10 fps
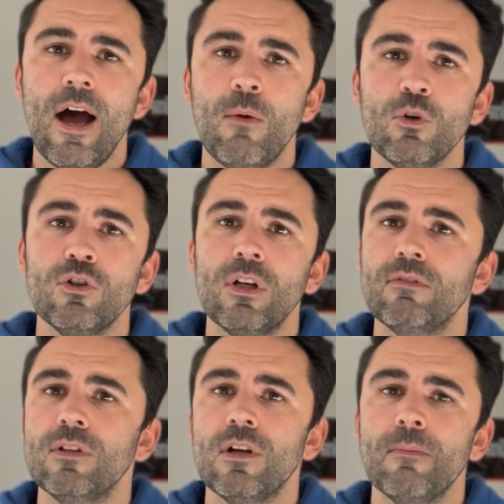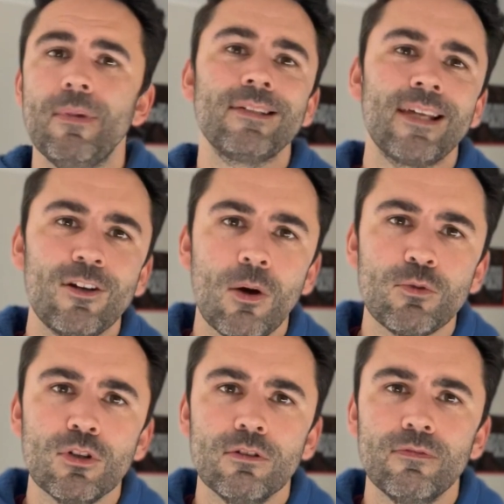which will give you the best saddle
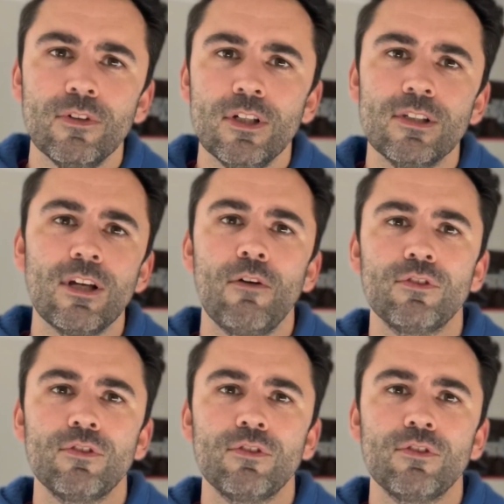options for yourself.